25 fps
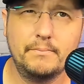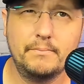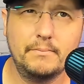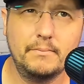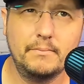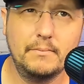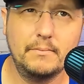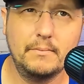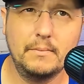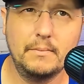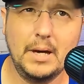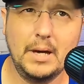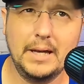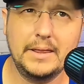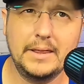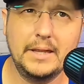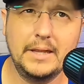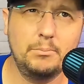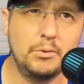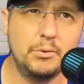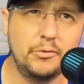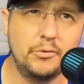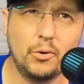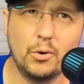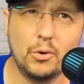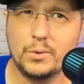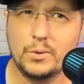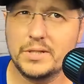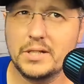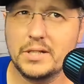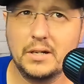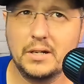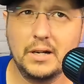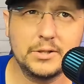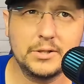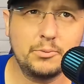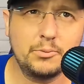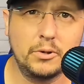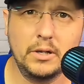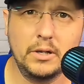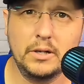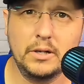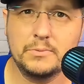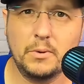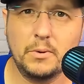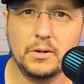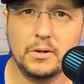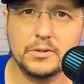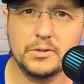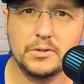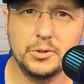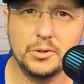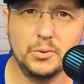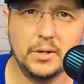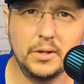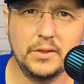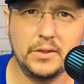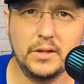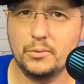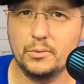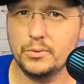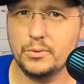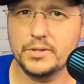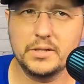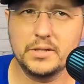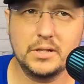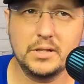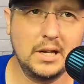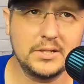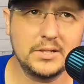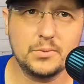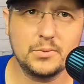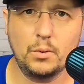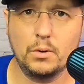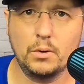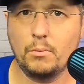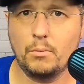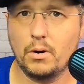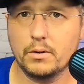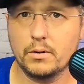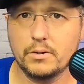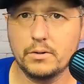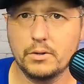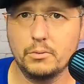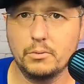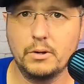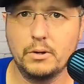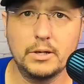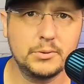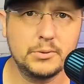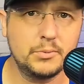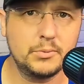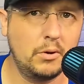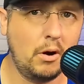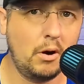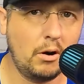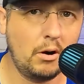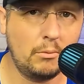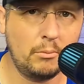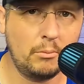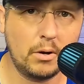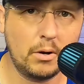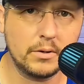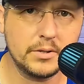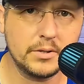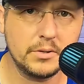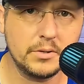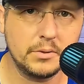I think before we see an S1H Mark II, I think we'll see S1 Mark II and S1R Mark II.